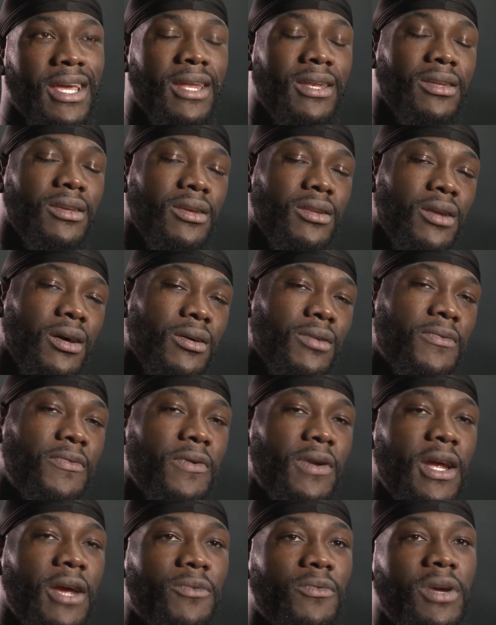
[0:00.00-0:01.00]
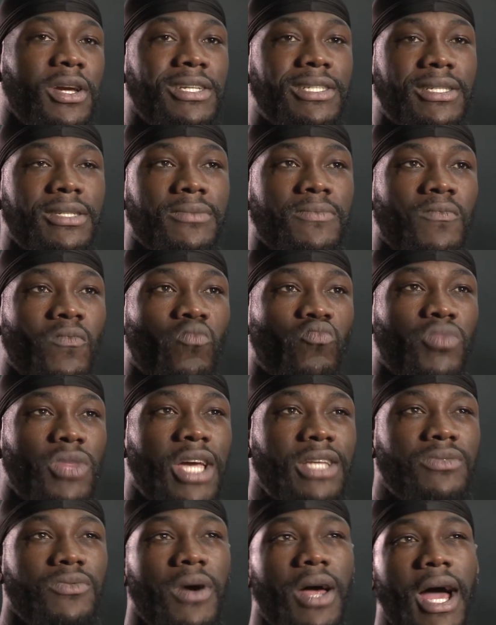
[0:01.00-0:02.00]
And, you know, for that reason,
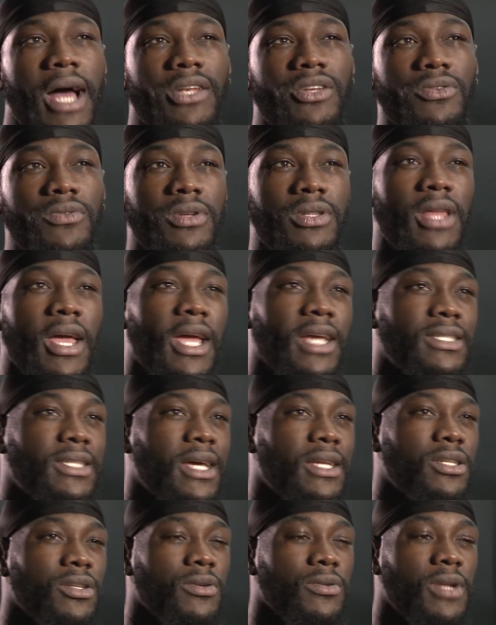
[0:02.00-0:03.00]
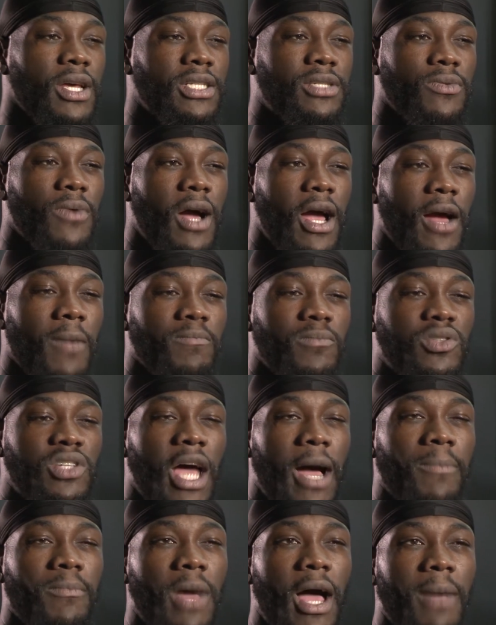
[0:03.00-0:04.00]
that's why I do the things I do. That's why
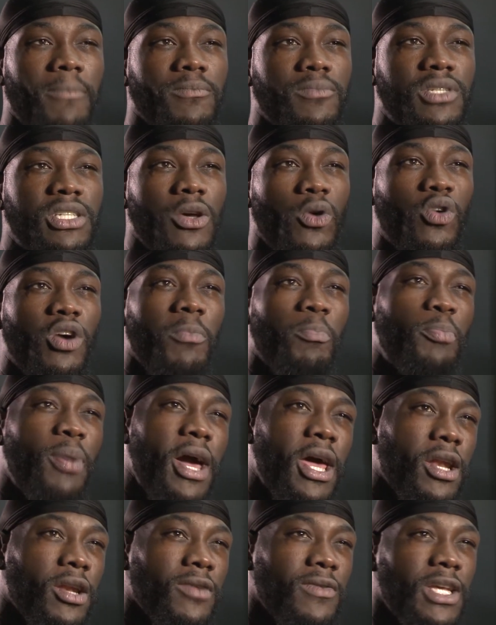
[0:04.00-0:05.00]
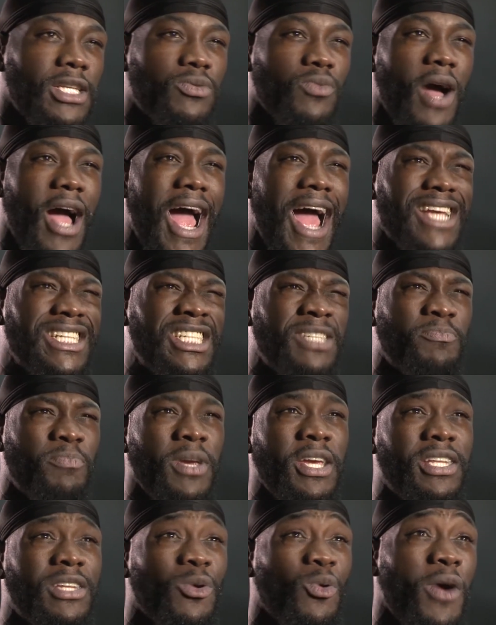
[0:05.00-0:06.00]
I'm so competitive. That's why I
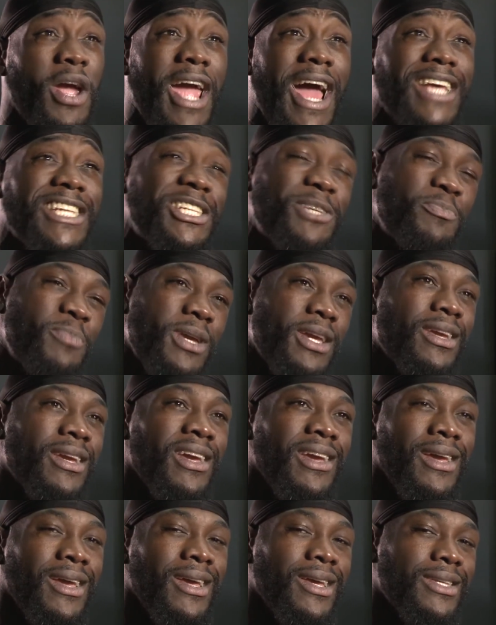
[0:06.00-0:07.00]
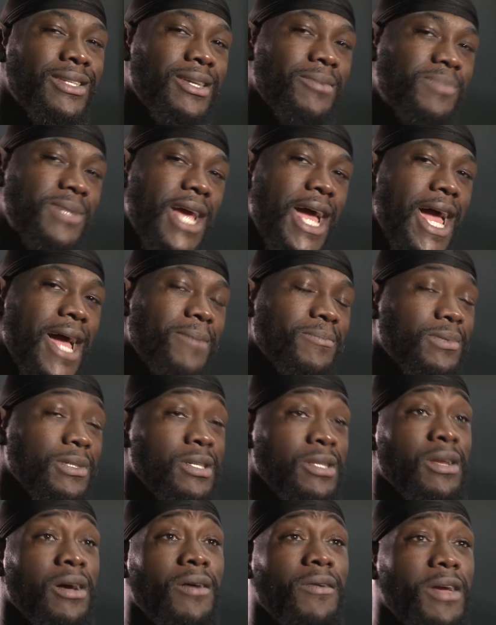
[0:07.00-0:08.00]
speak the way I speak. Sometimes,
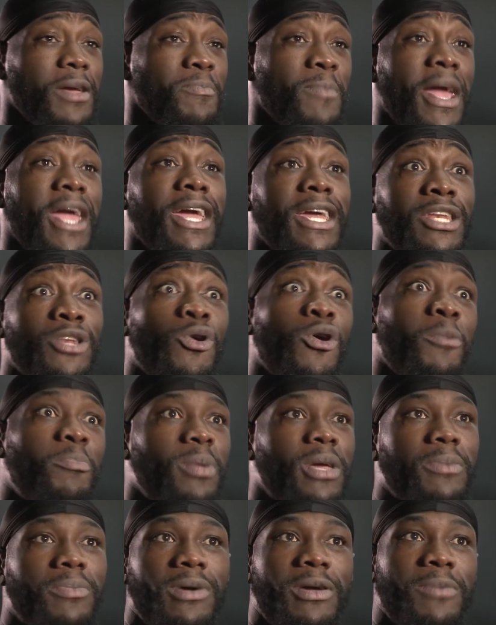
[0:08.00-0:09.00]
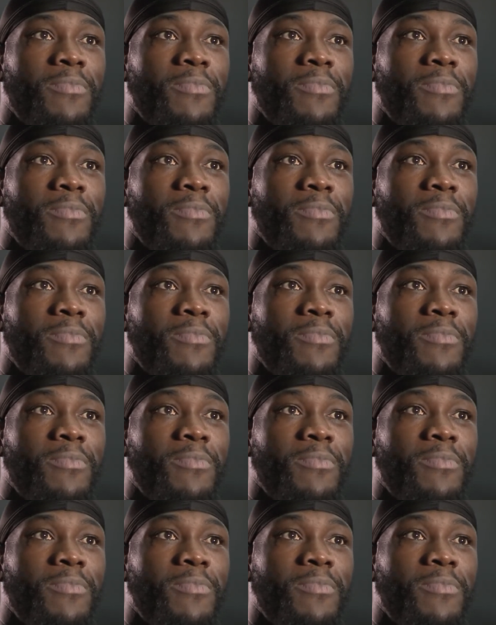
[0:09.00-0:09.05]
you know, it may annoy people.